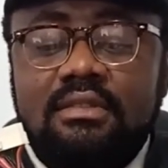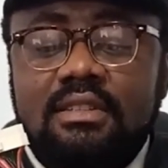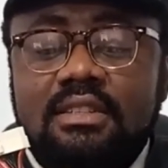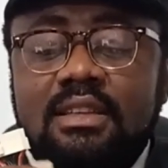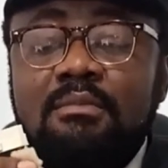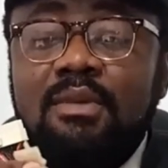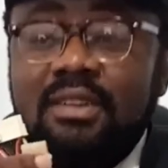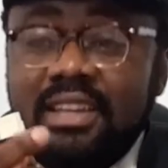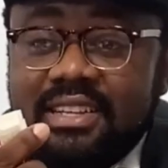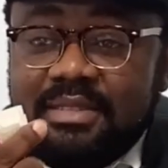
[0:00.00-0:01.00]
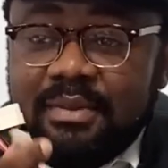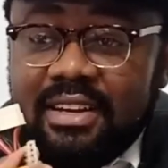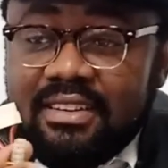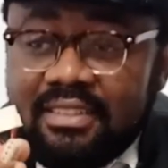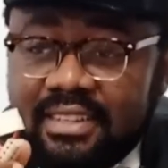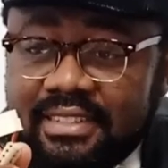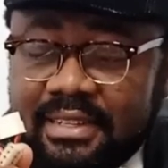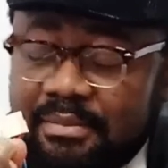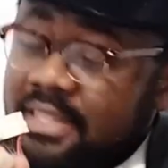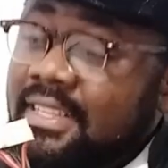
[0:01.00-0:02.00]
this is a Molex power
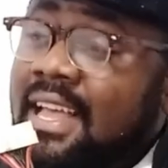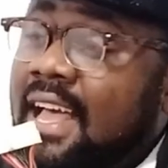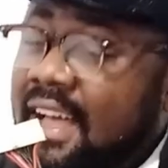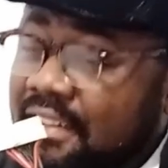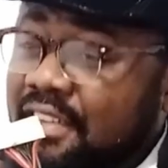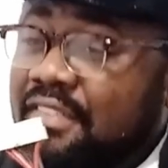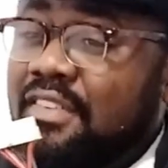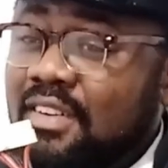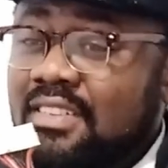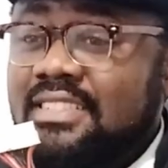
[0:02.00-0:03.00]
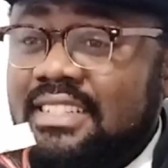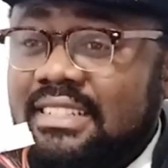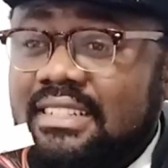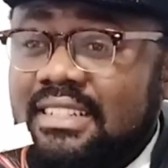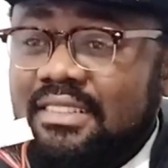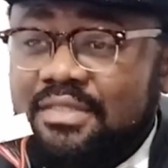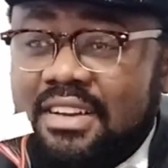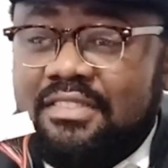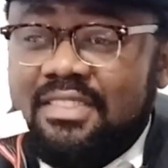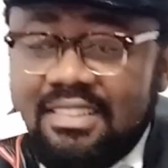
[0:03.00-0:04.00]
connector. Please, have you forgotten? If you
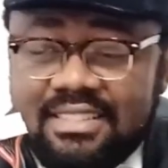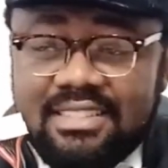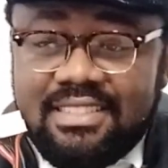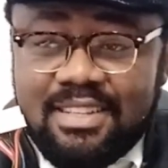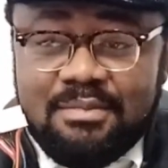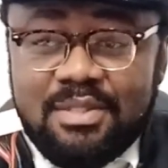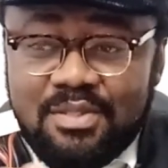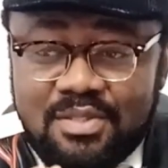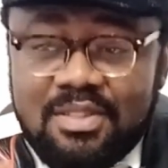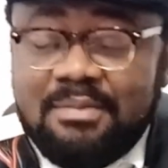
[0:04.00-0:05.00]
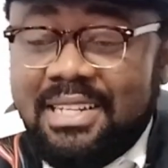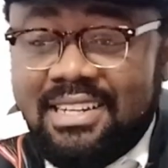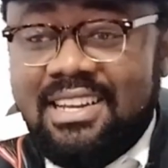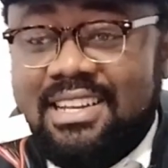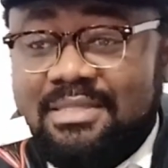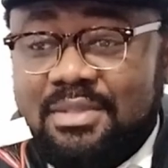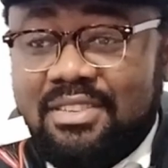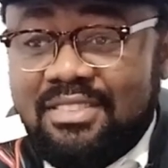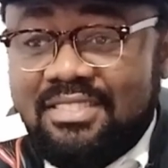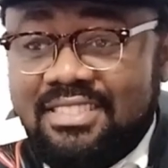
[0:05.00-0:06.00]
have forgotten, tell me to stop the class,
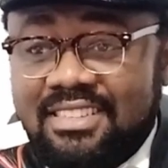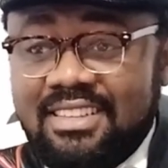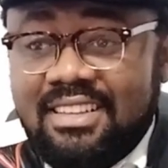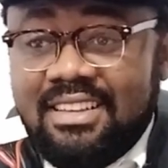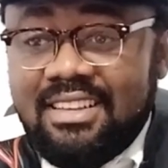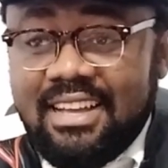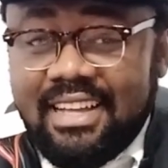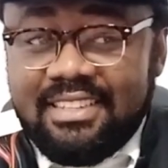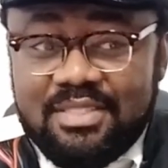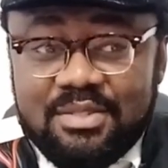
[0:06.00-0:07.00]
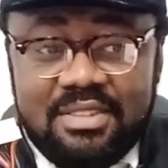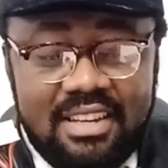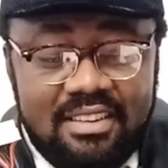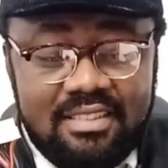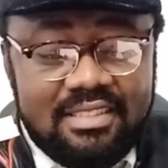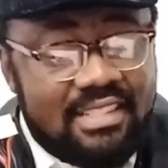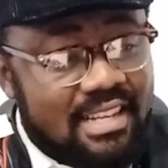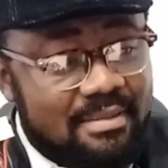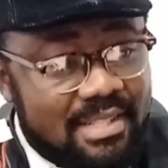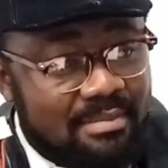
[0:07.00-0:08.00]
because I took a long
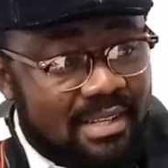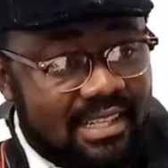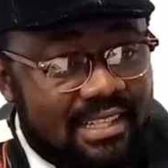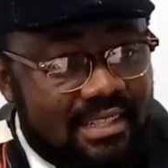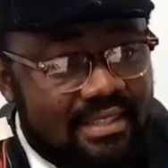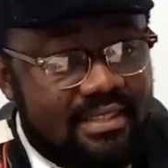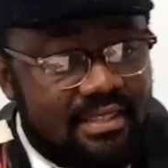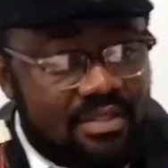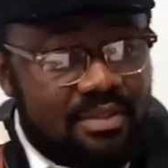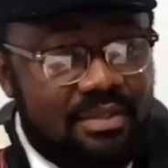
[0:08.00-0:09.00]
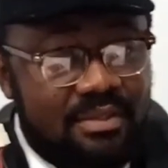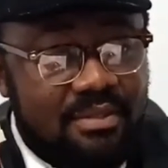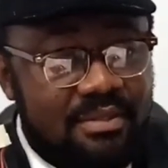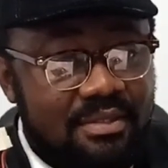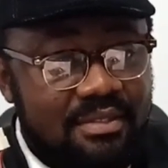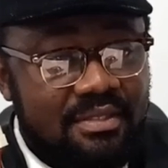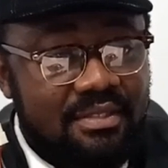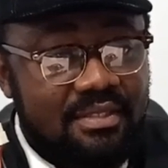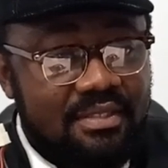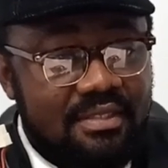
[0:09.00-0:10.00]
time explaining this thing to you.
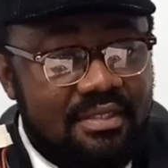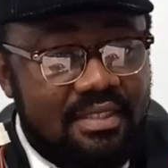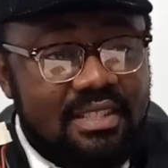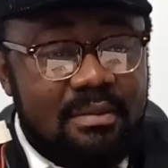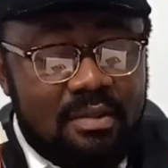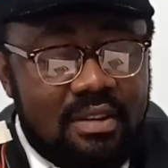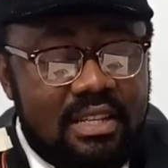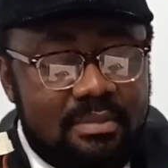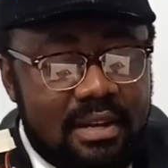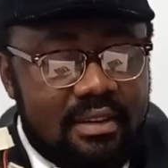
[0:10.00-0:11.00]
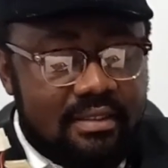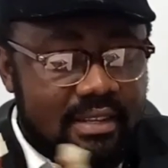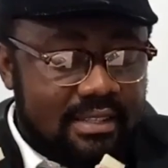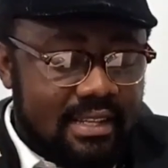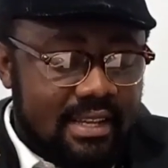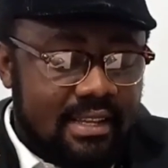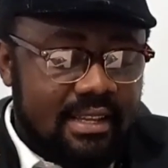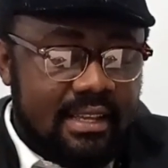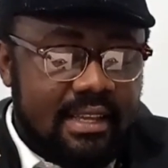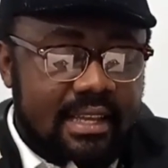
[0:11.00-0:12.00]
This is a Molex power connector,
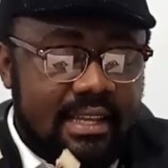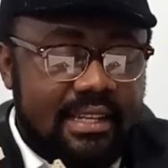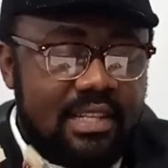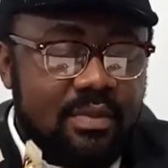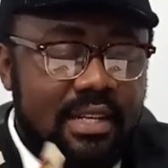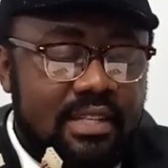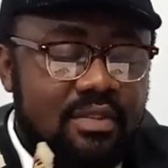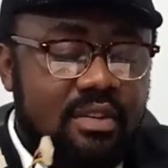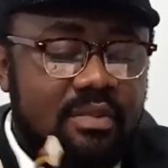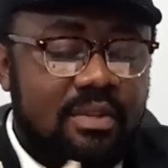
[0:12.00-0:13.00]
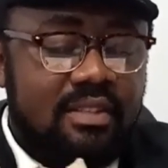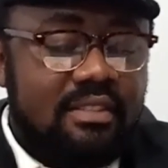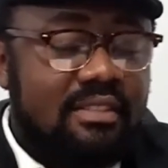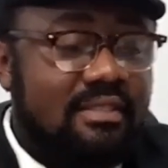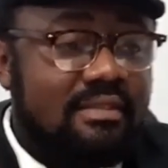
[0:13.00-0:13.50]
and this one is called what?